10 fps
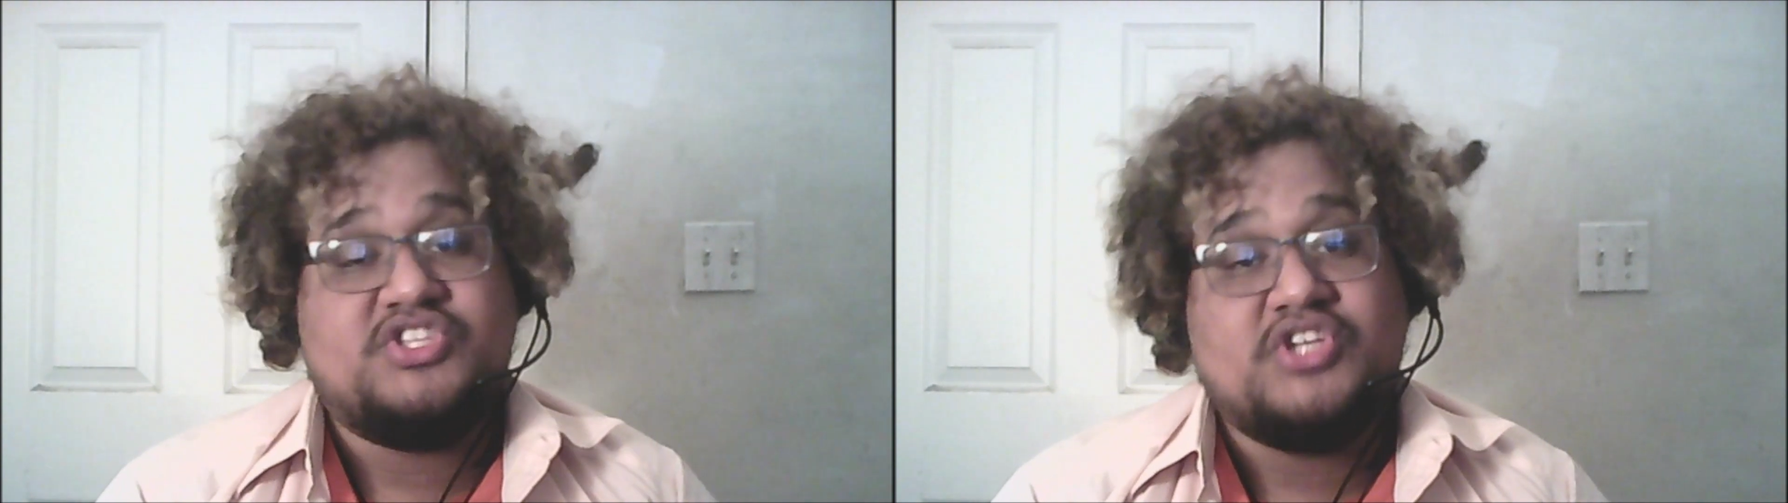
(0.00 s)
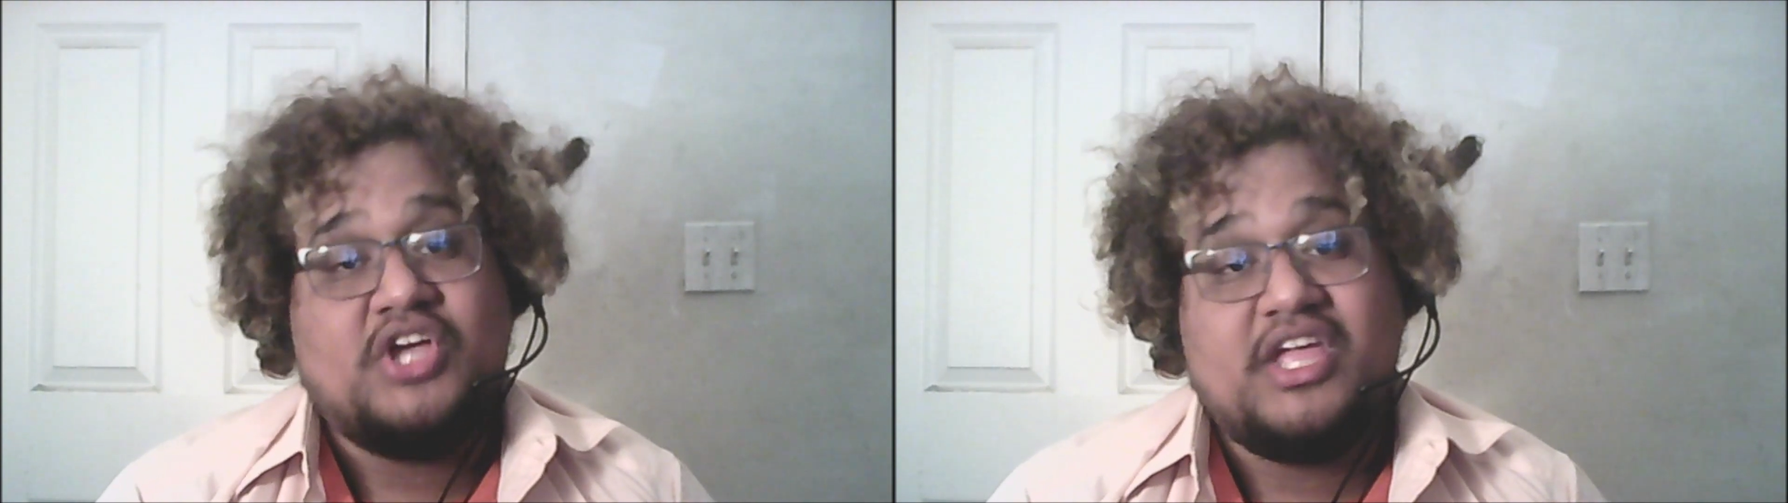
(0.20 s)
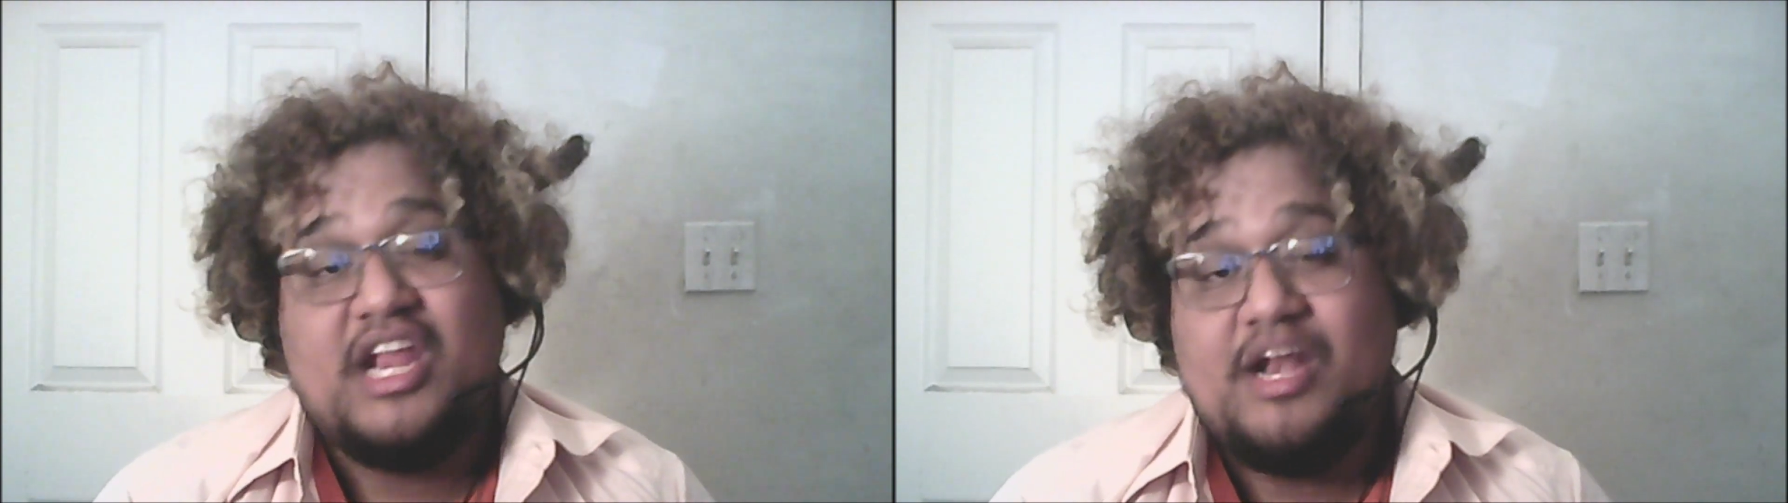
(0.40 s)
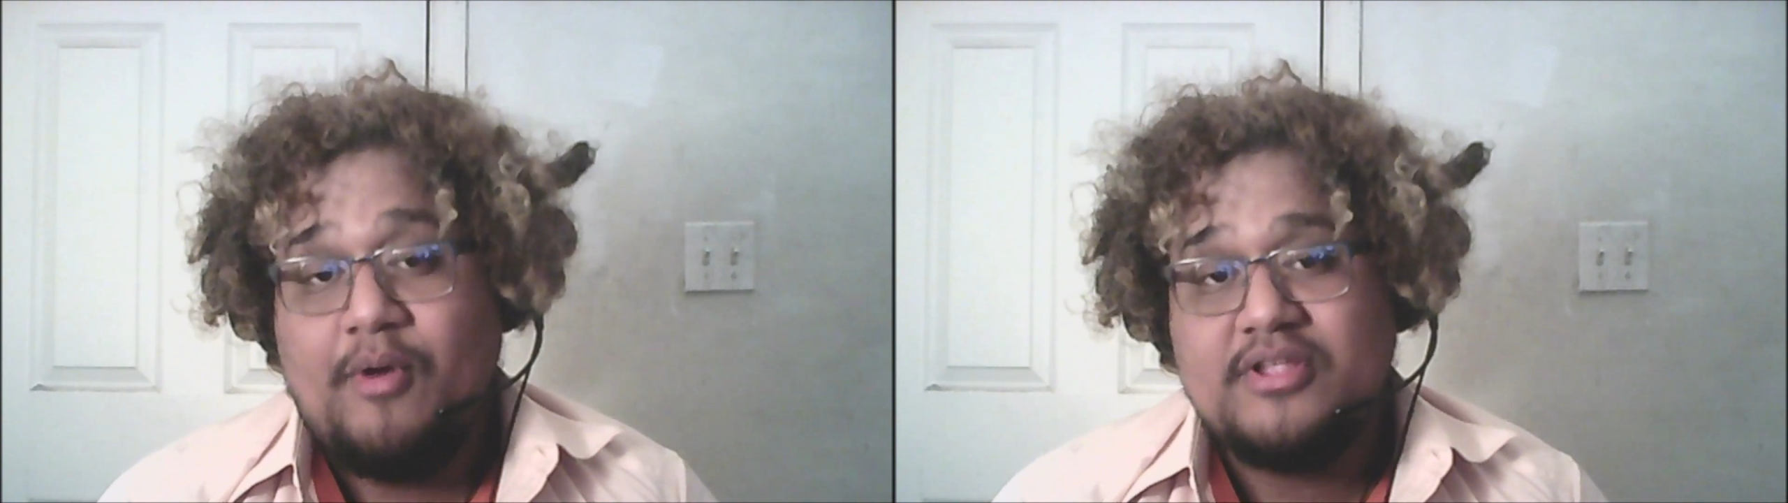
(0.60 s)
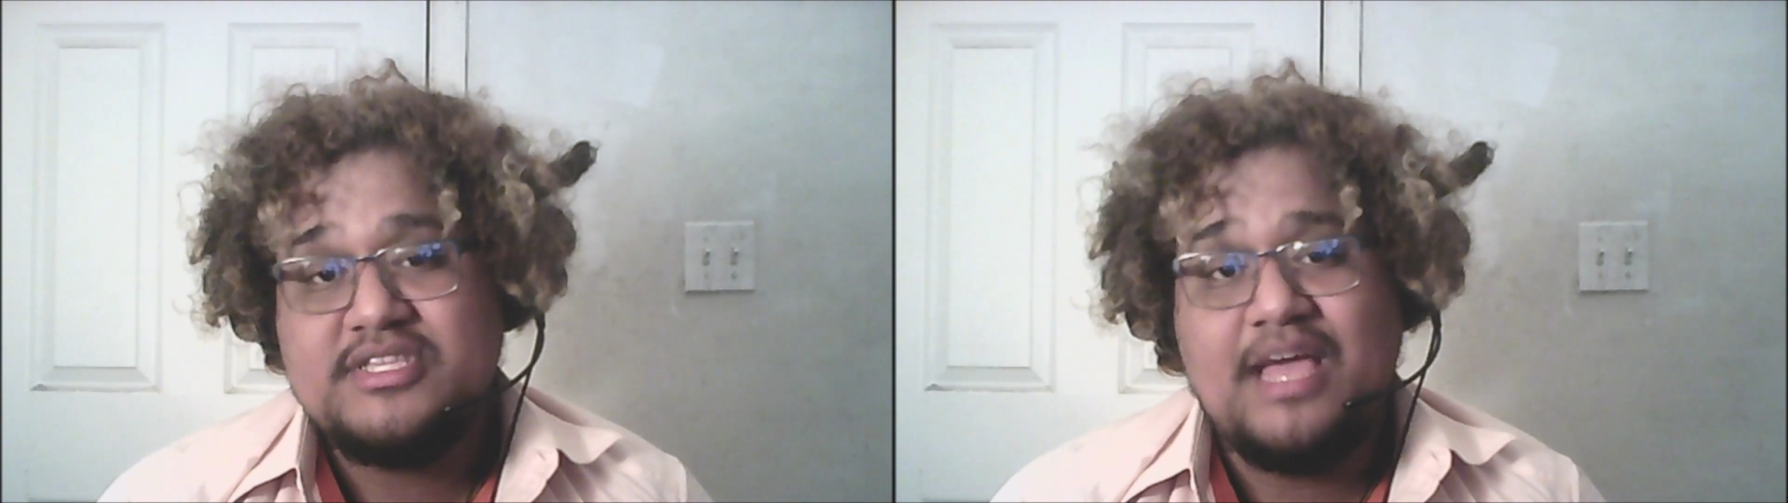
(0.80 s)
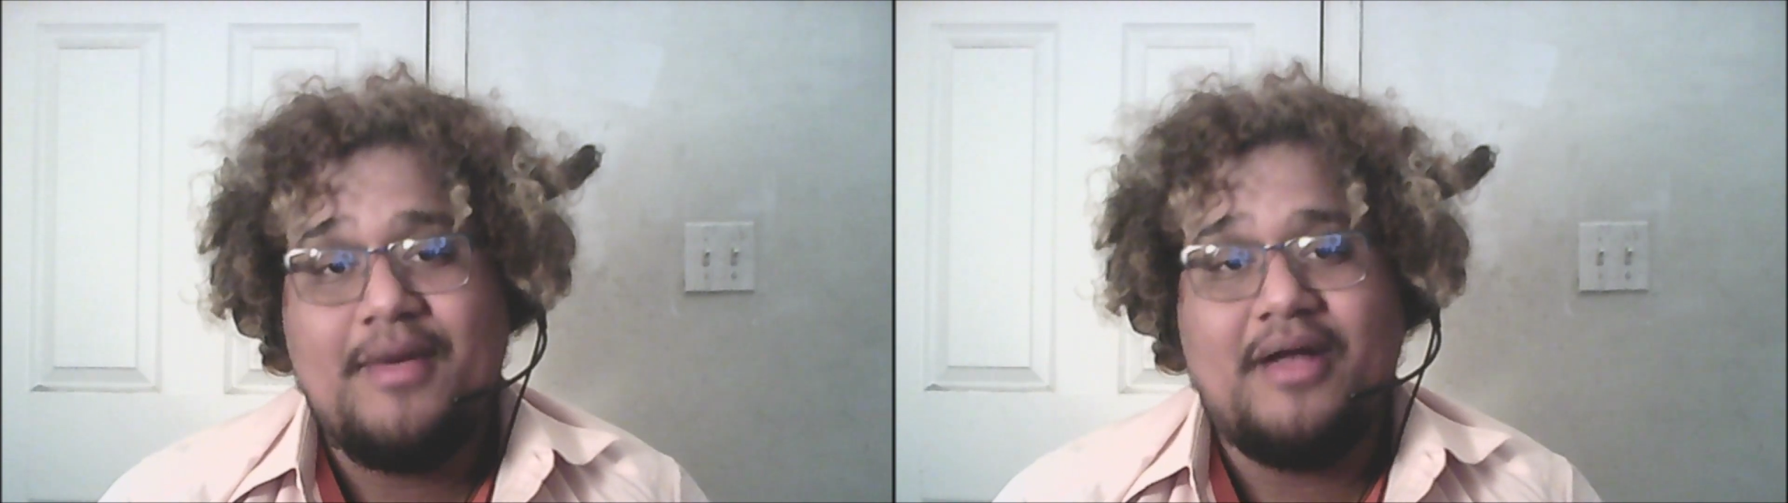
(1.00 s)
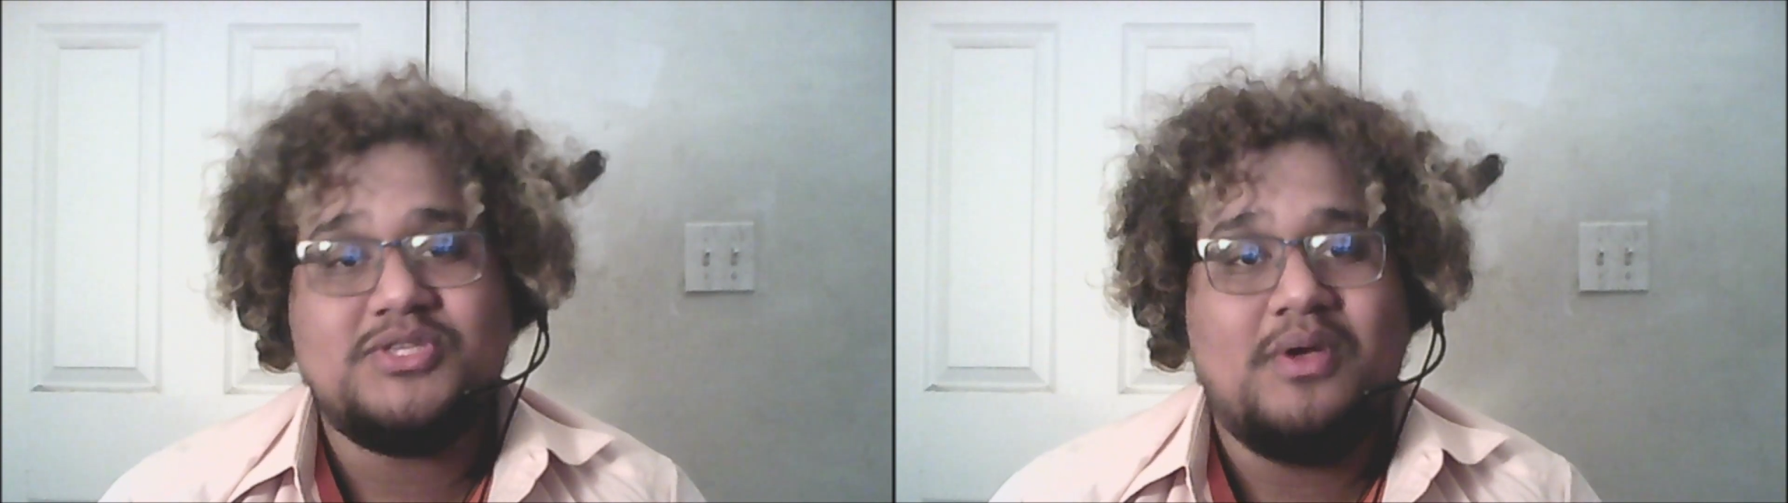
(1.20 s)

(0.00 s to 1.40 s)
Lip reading: saw Kingdom Hearts came out,